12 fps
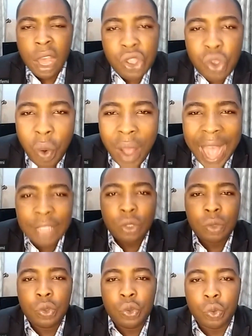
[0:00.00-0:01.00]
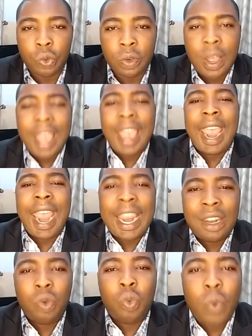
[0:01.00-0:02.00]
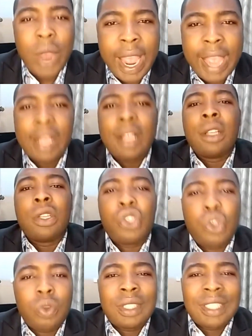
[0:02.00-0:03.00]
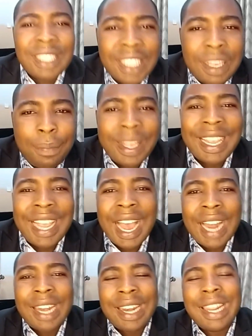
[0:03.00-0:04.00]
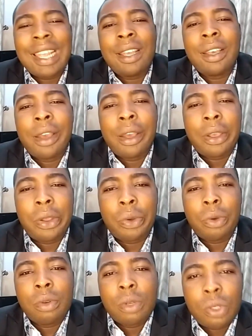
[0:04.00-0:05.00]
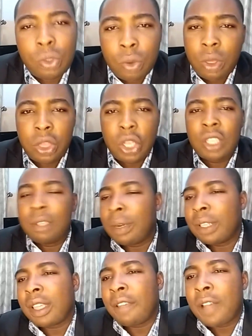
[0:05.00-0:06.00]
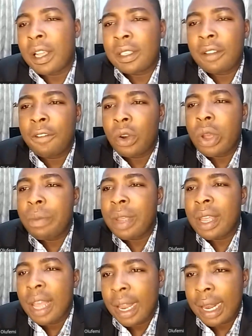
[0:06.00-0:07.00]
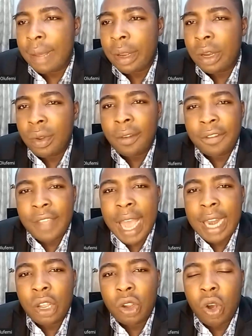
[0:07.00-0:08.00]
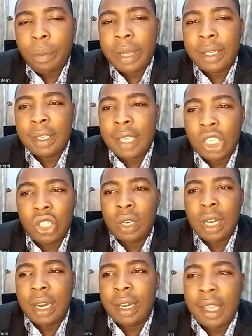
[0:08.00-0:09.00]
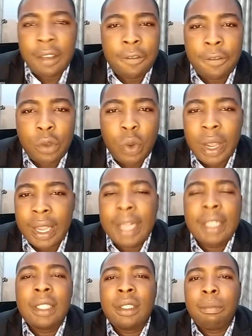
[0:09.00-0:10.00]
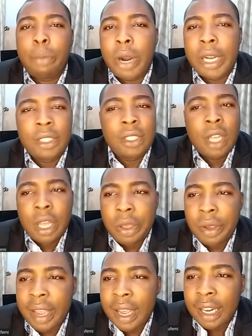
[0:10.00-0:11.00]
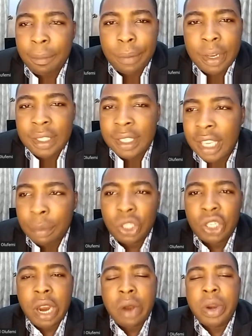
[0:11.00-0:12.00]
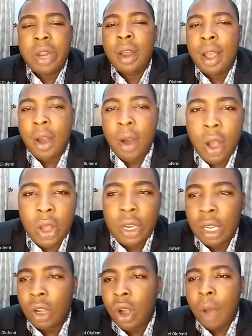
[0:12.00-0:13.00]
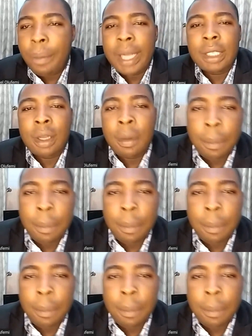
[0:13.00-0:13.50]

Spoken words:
Your attitude and the way you typically do things. Please, if you are still following me, let me know via the comment section. And if you are getting the point, you can please keep sharing on the comment